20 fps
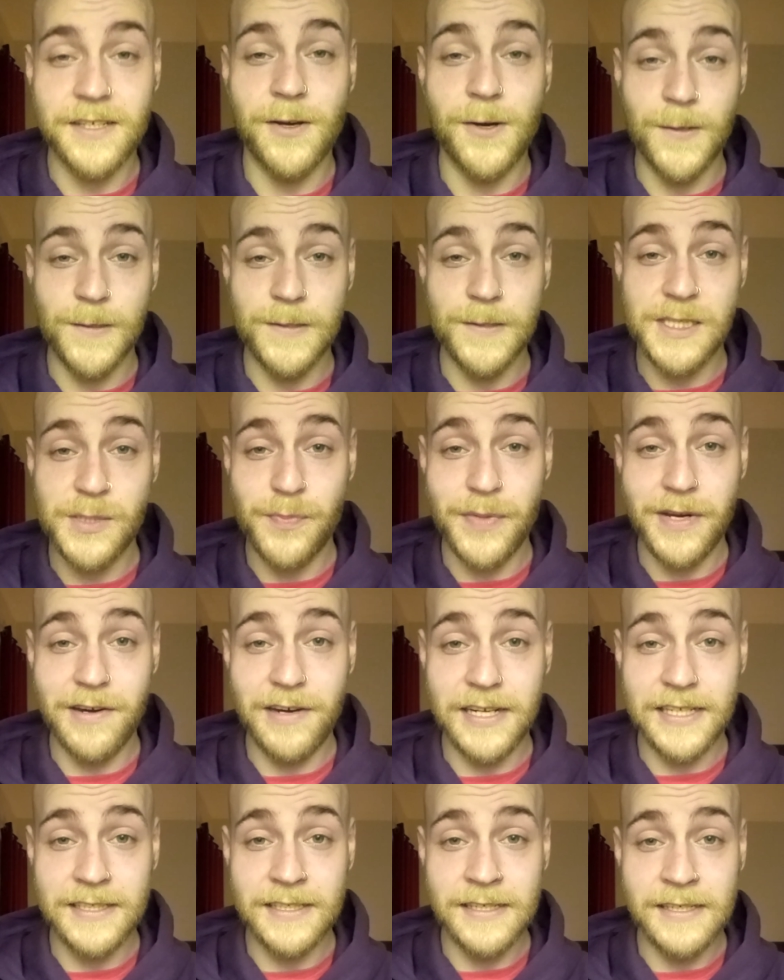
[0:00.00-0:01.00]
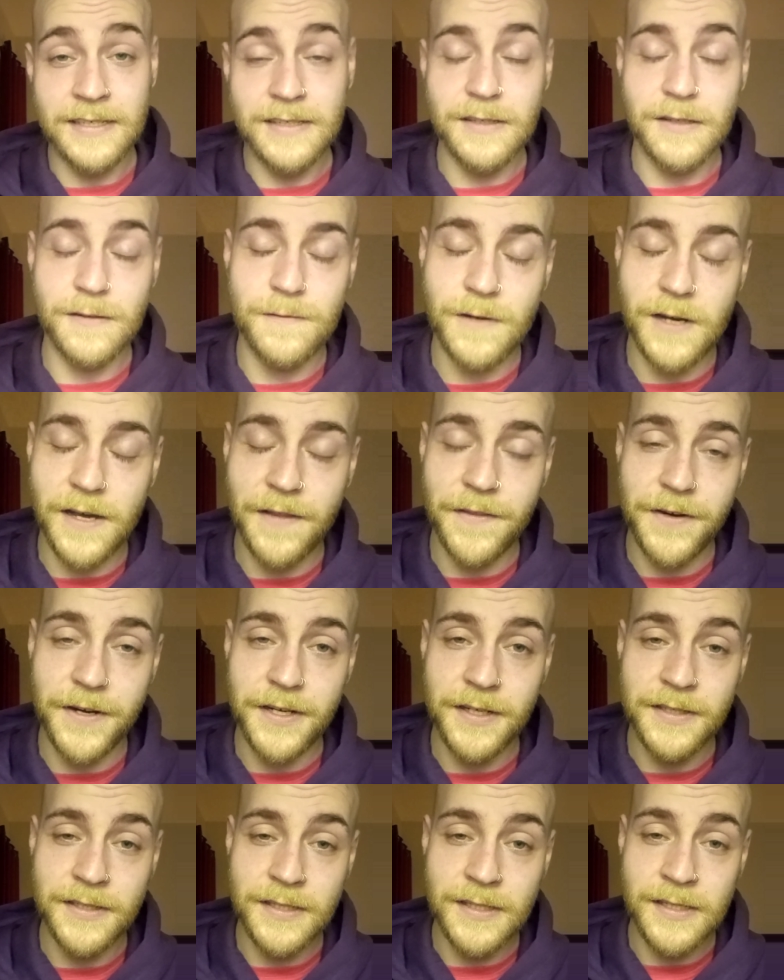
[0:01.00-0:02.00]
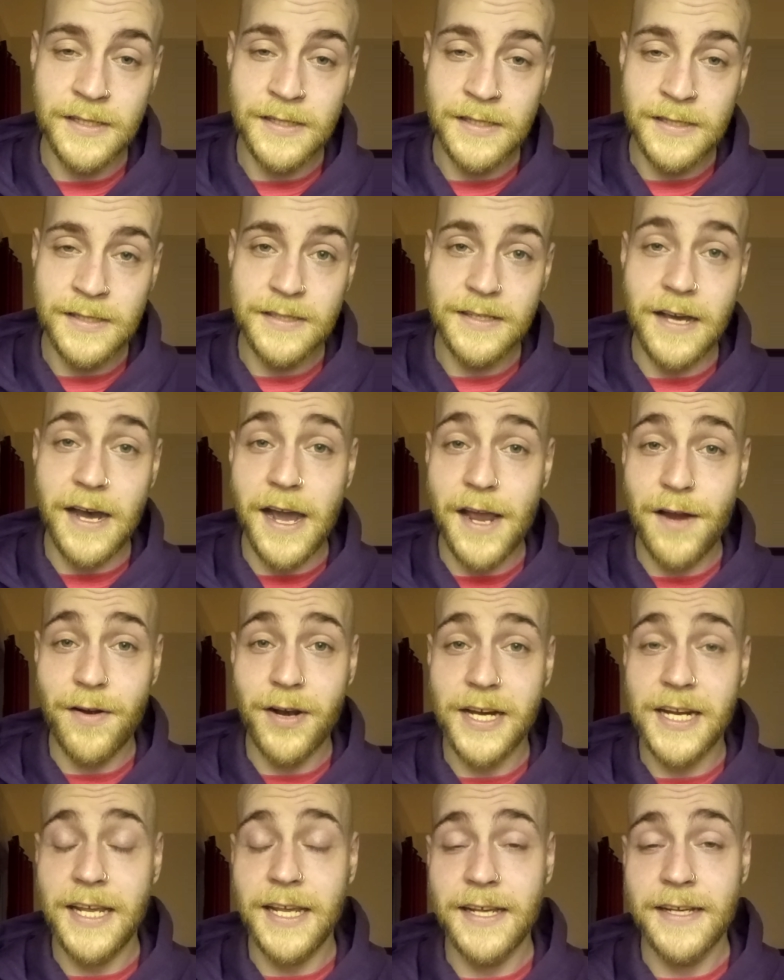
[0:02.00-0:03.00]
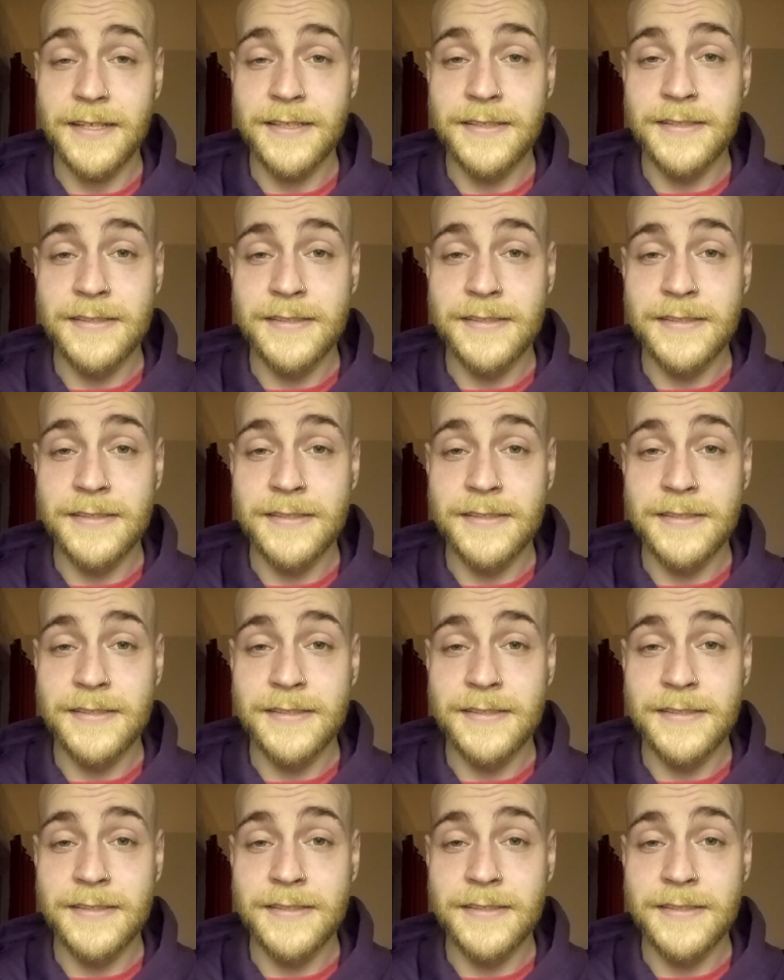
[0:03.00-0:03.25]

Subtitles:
the Holy Spirit, the Father, the Hierarchy,